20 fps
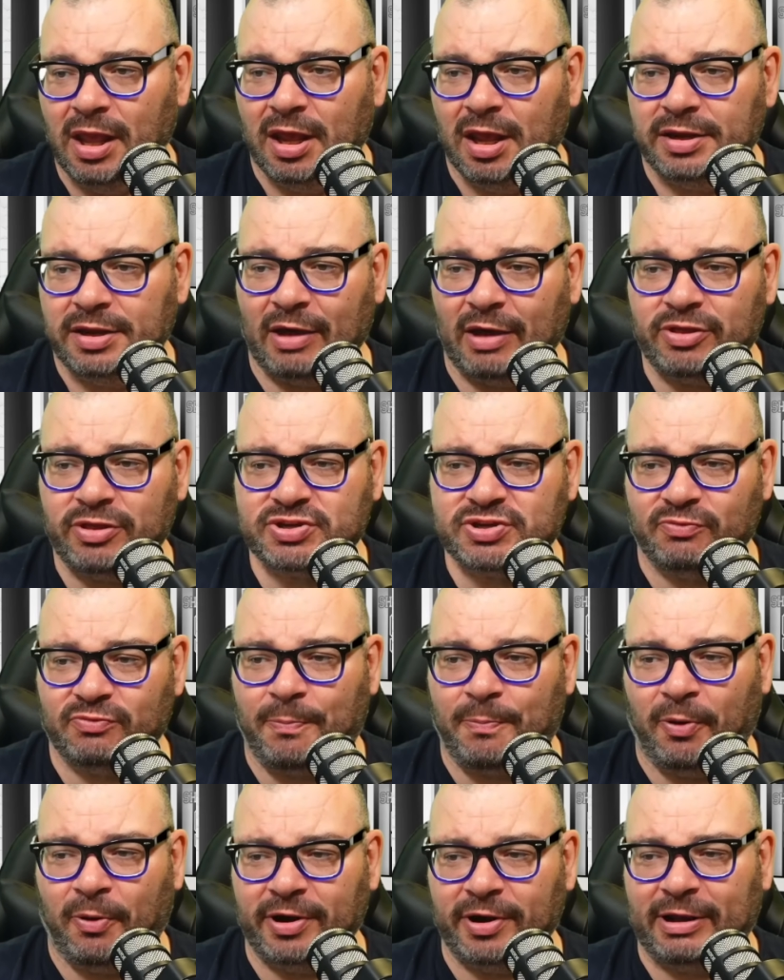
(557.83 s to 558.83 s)
Now, there's a
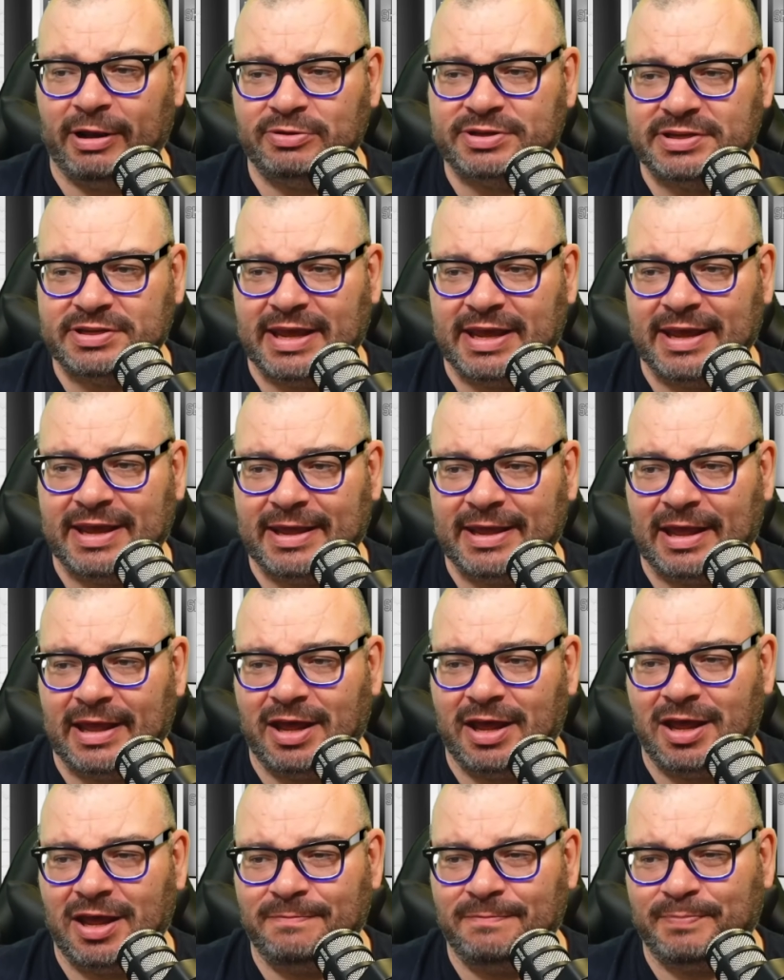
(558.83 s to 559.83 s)
report out today
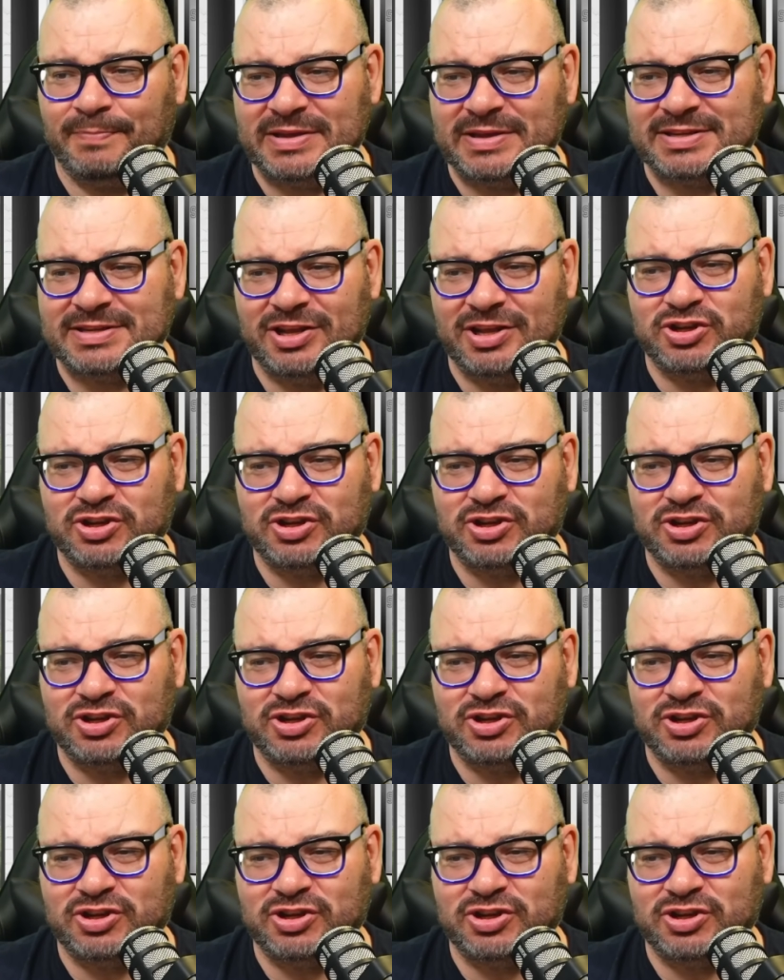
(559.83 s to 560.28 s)
basically